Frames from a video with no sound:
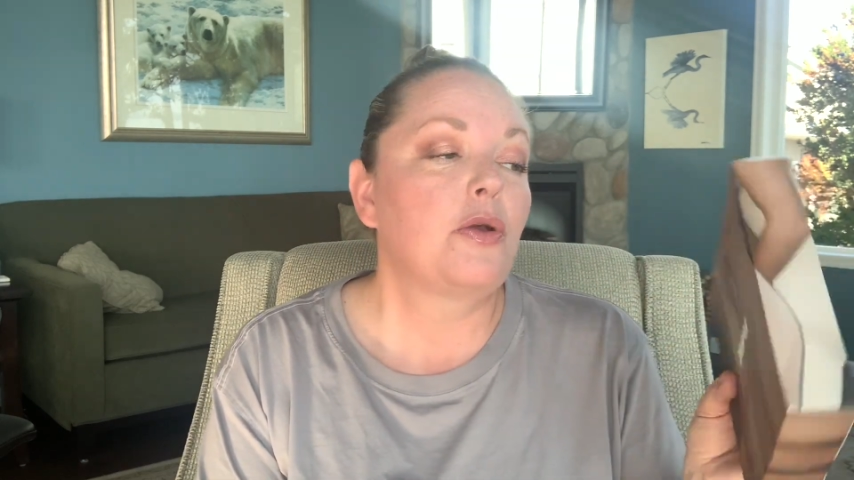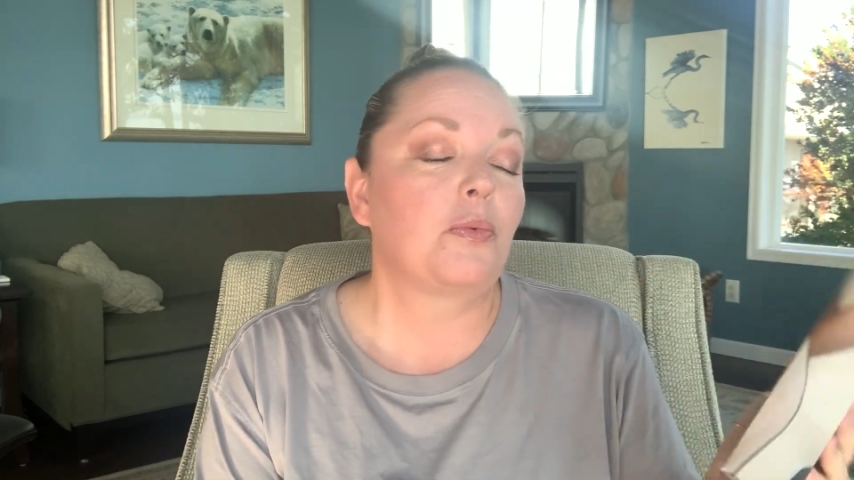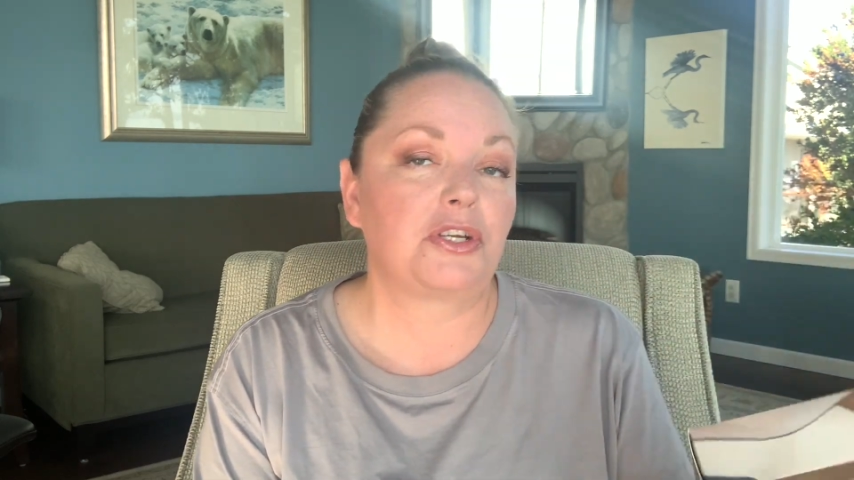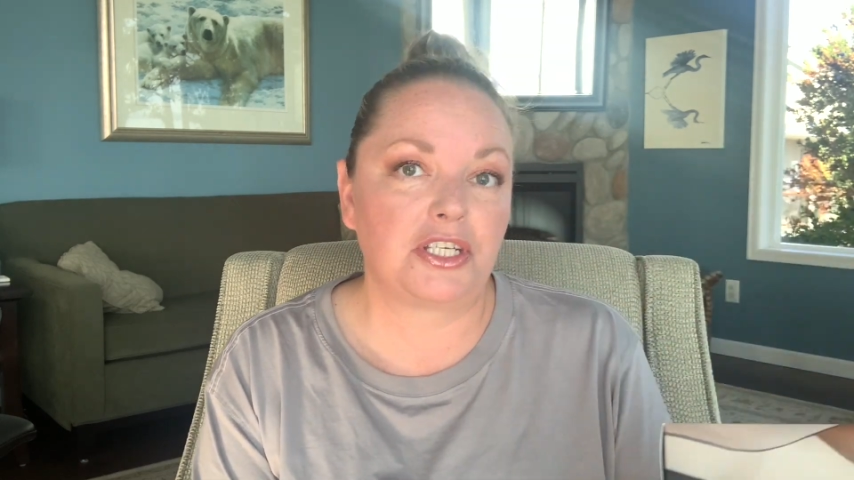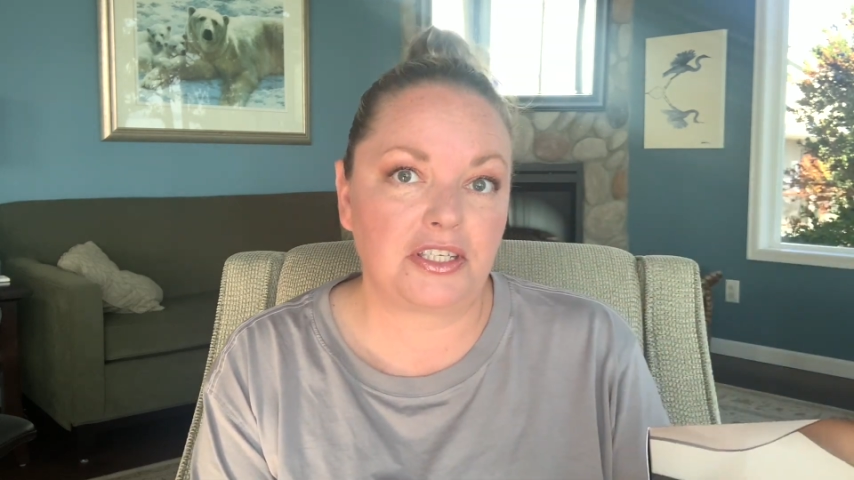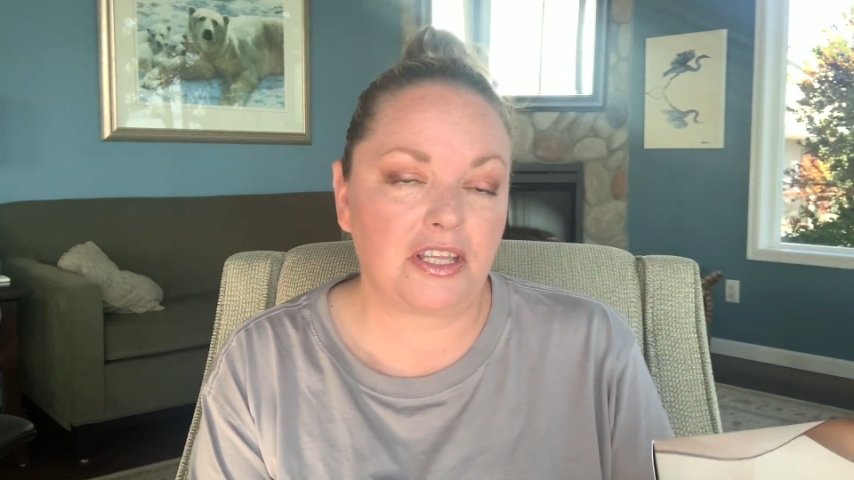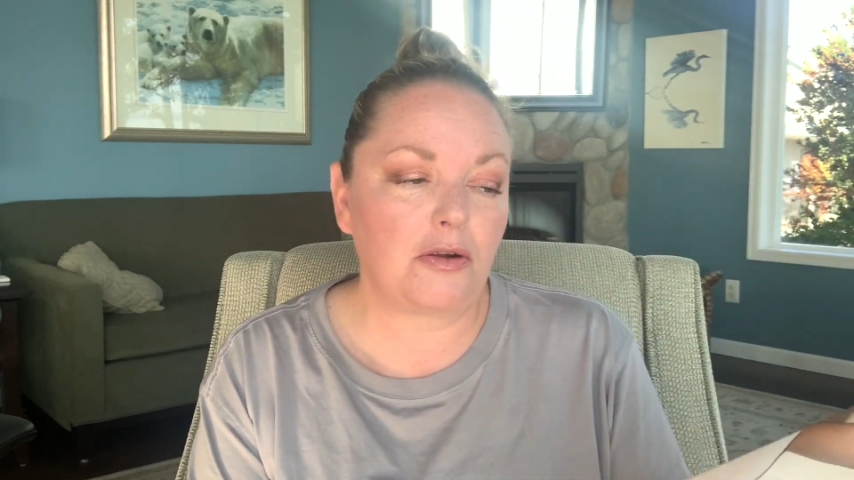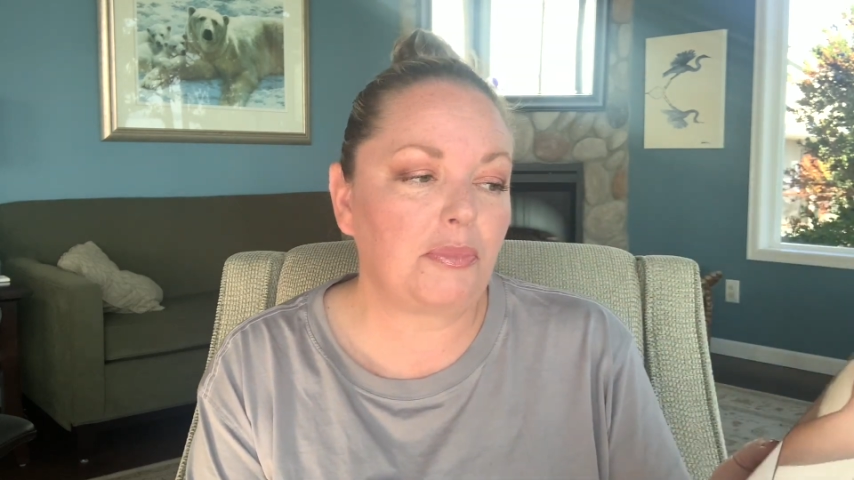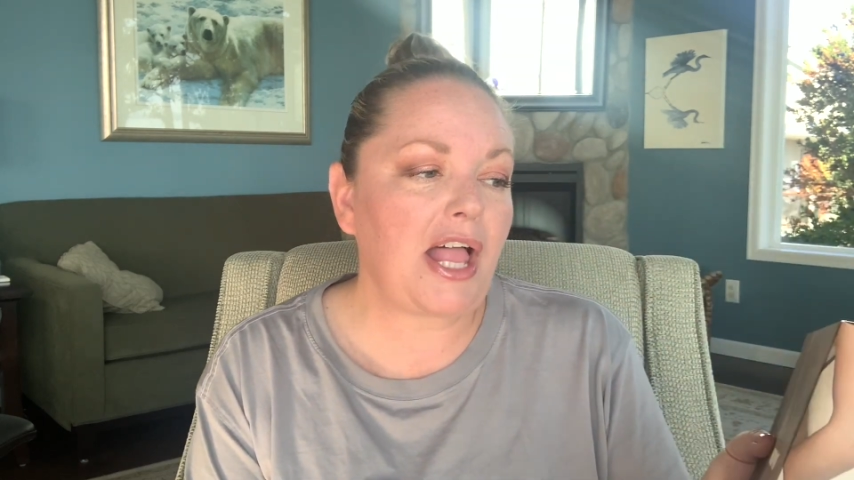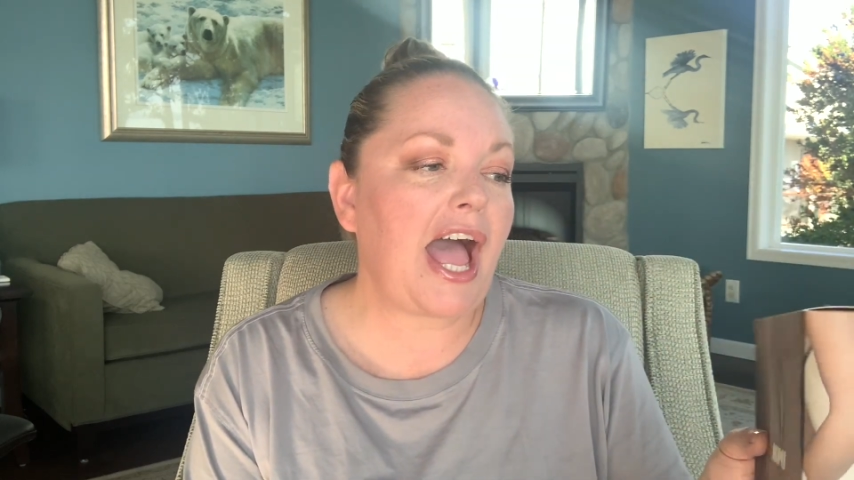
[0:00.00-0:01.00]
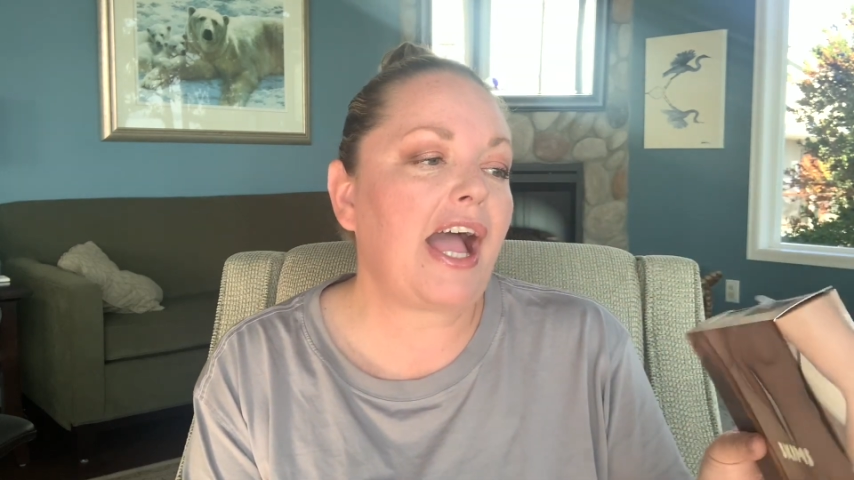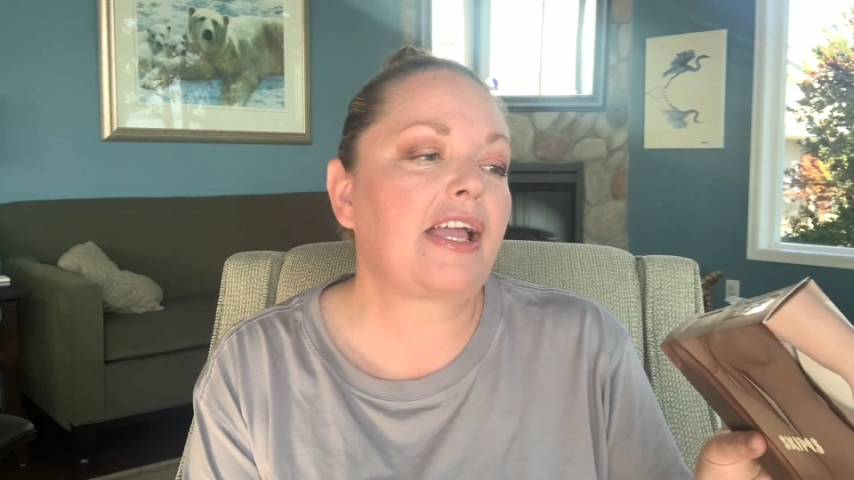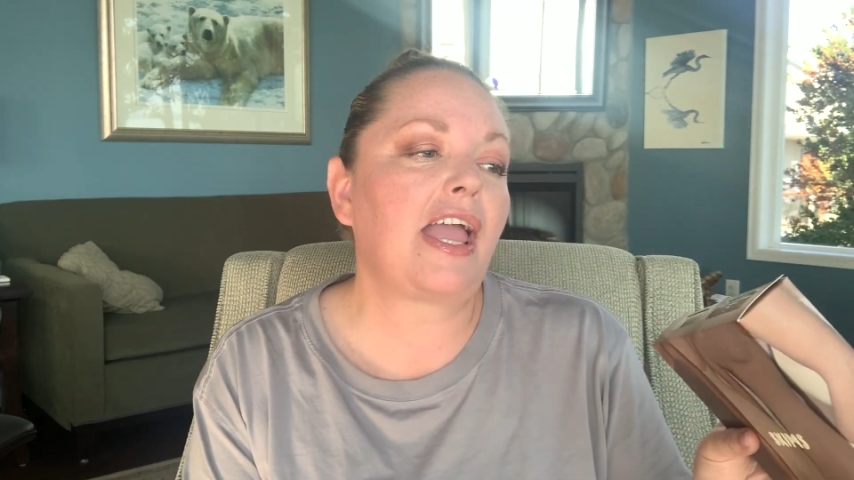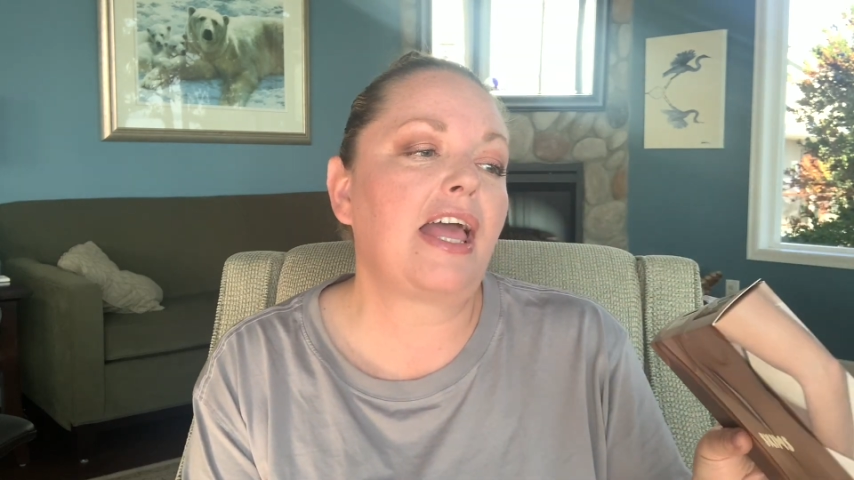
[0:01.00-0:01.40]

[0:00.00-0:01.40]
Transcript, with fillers: which is their black,